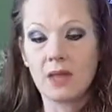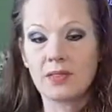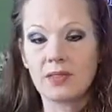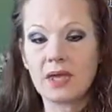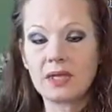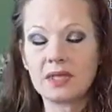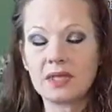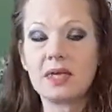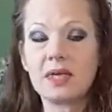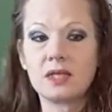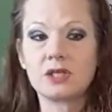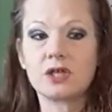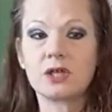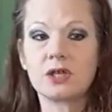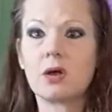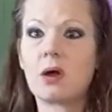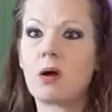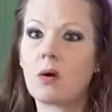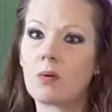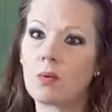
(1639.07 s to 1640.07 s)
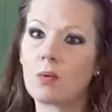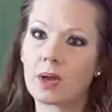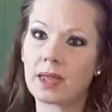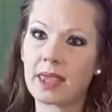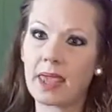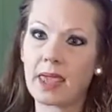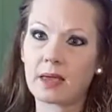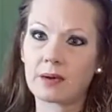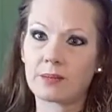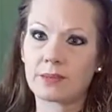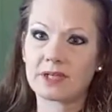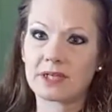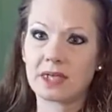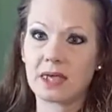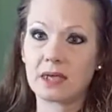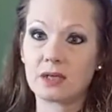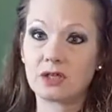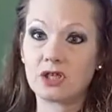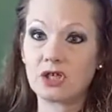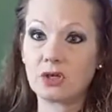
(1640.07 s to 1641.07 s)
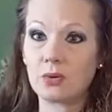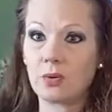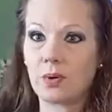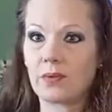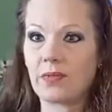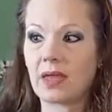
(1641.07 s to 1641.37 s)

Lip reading: They need to know what cannabis can do,